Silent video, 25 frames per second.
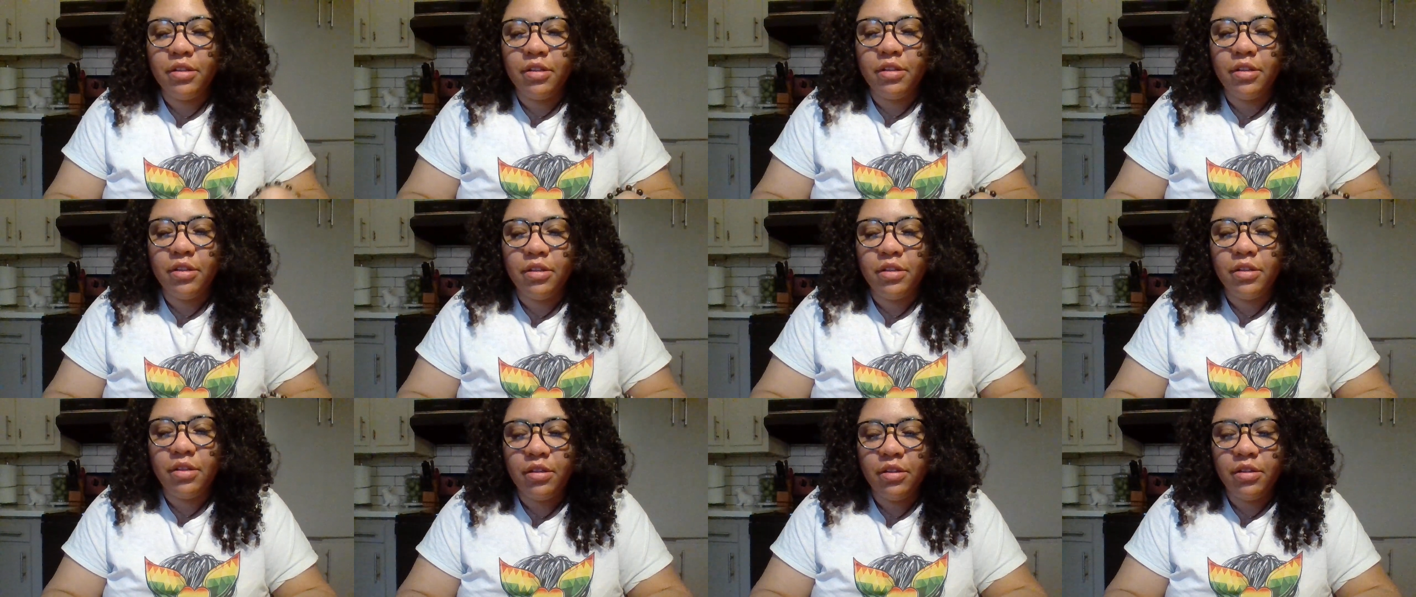
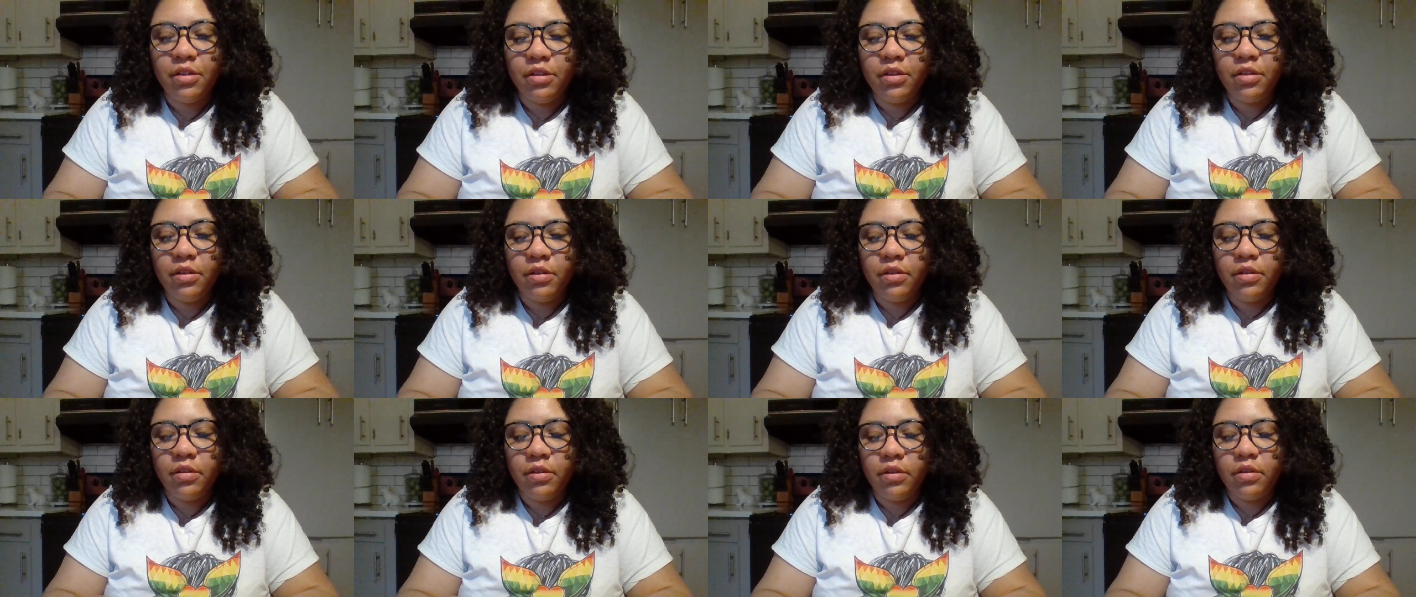
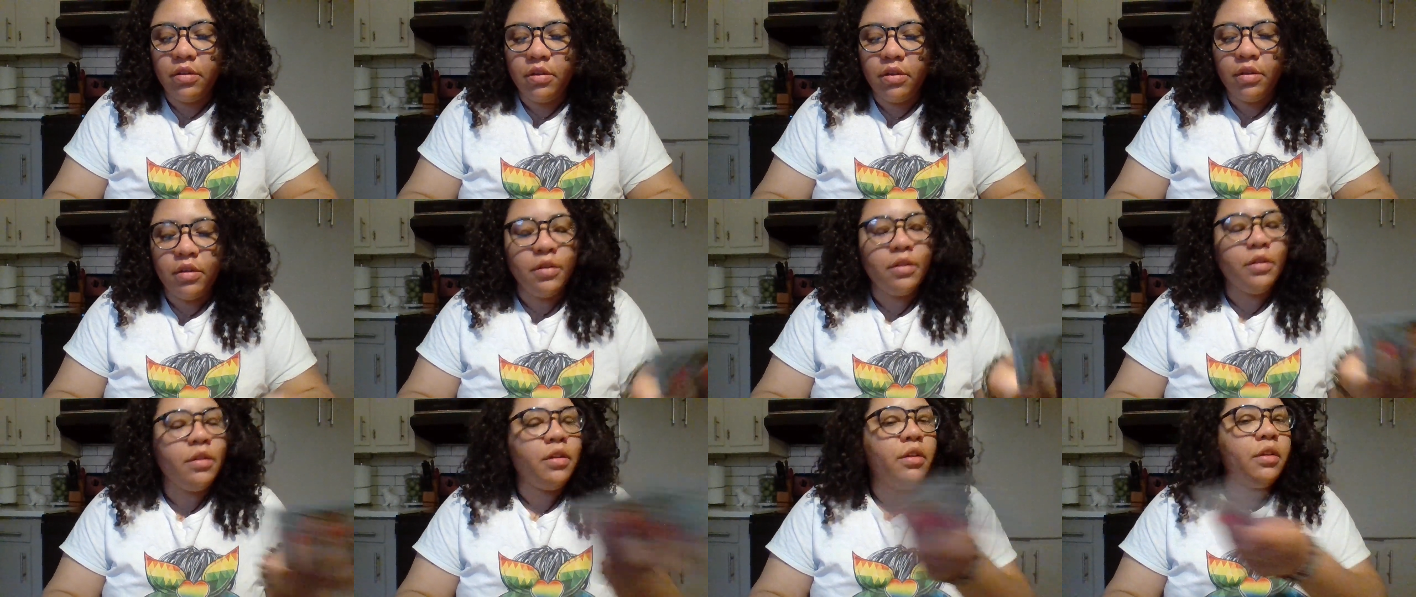
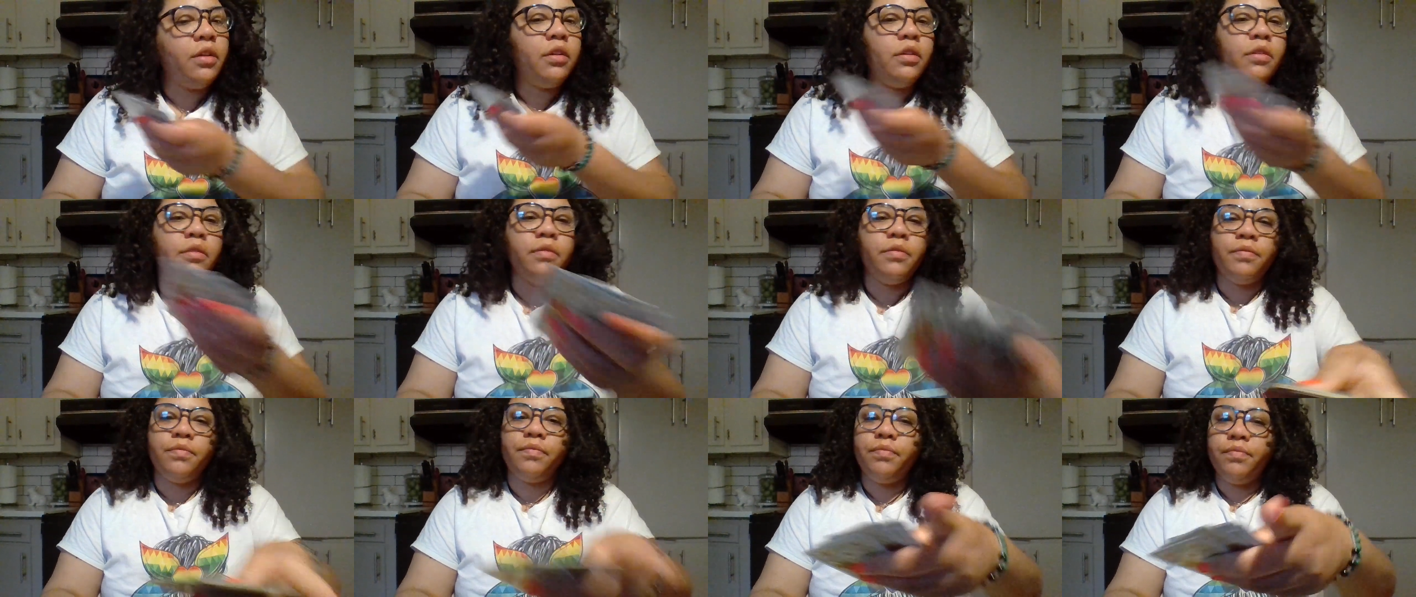
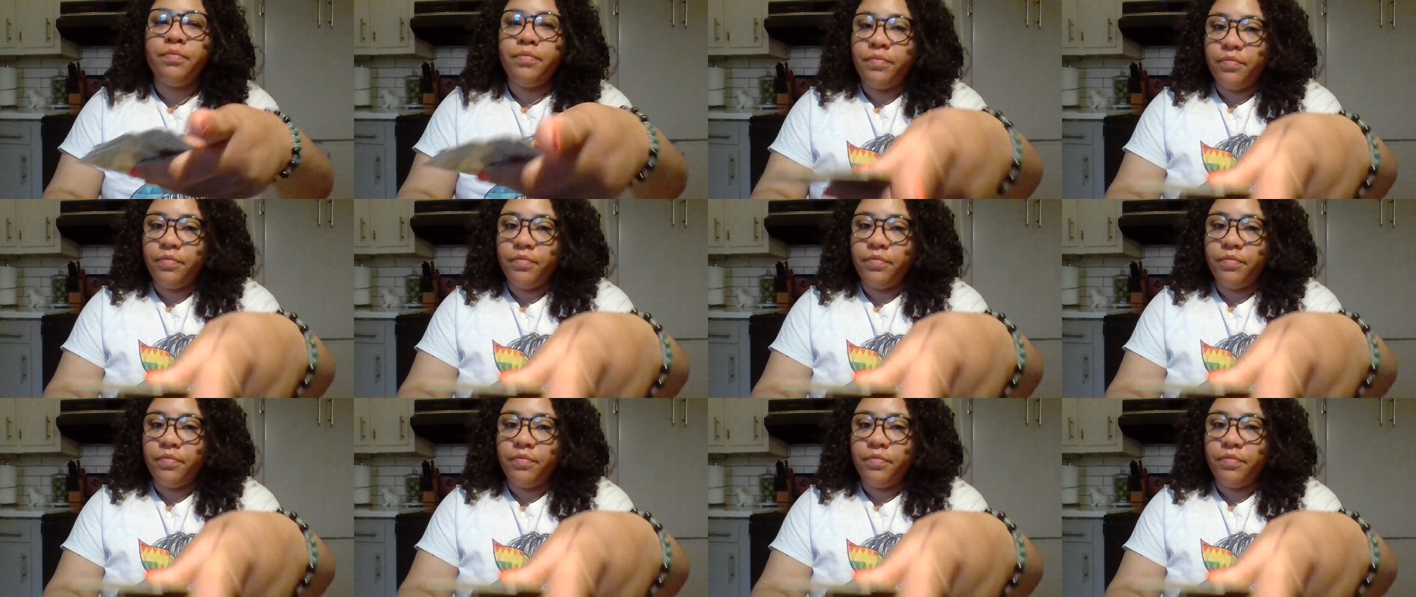(no one is talking)